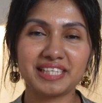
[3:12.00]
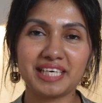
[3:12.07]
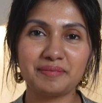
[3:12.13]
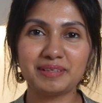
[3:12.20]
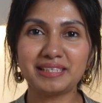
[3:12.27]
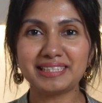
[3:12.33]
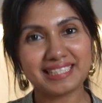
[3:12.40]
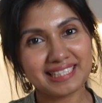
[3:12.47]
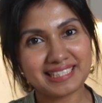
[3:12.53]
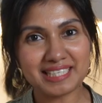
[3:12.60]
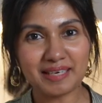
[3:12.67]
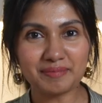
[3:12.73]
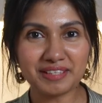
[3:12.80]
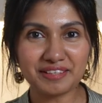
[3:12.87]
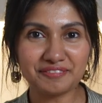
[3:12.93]
table needs
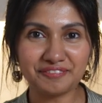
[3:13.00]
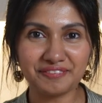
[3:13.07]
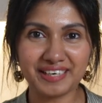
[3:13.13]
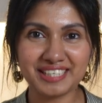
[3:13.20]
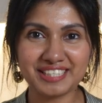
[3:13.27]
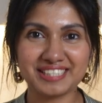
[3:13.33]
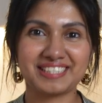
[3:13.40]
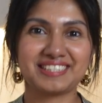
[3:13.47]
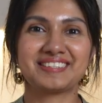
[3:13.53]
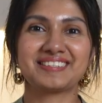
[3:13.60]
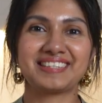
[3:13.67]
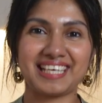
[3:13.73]
something fresh, so